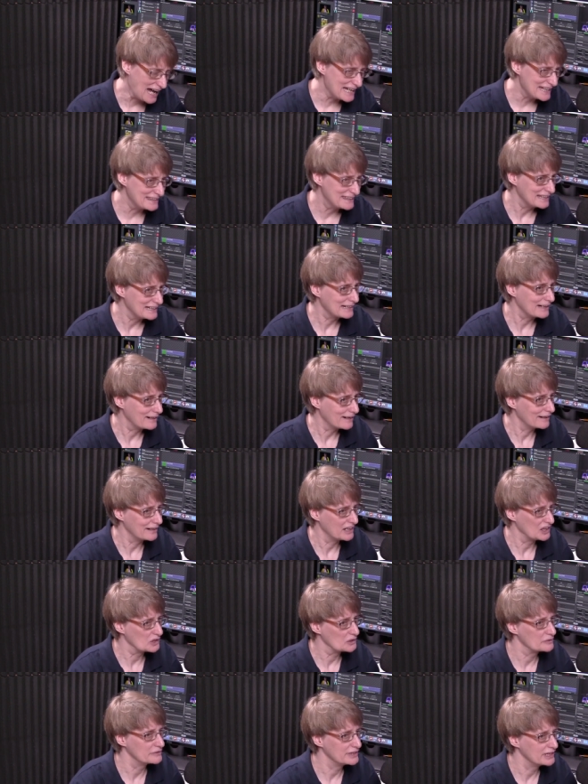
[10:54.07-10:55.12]
think I
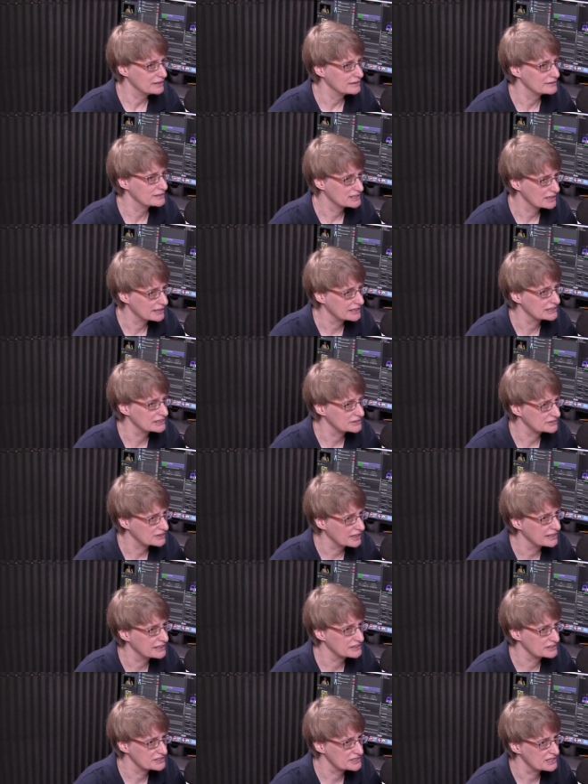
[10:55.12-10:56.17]
own mm-hmm. the entire
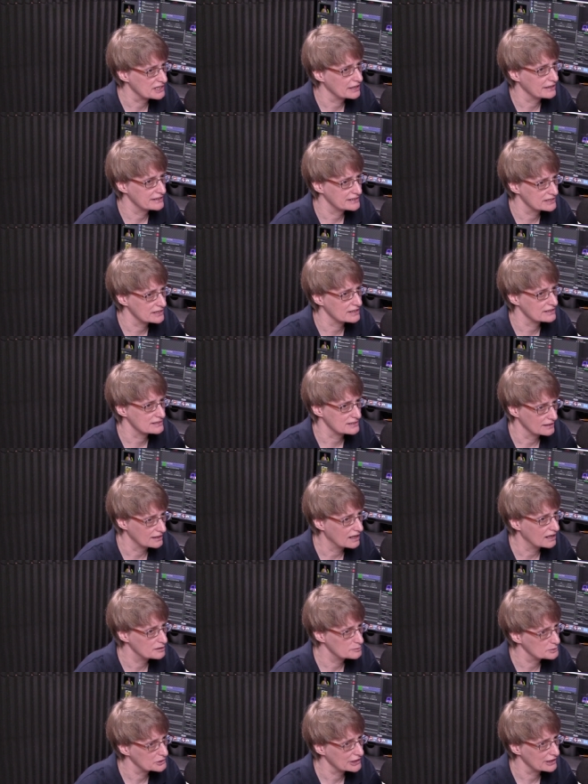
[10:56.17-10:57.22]
Writer's Digest
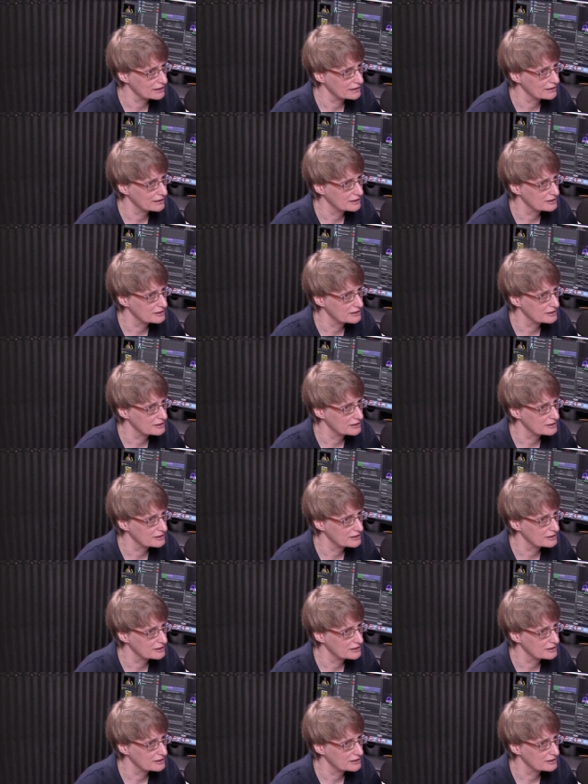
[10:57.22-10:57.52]
library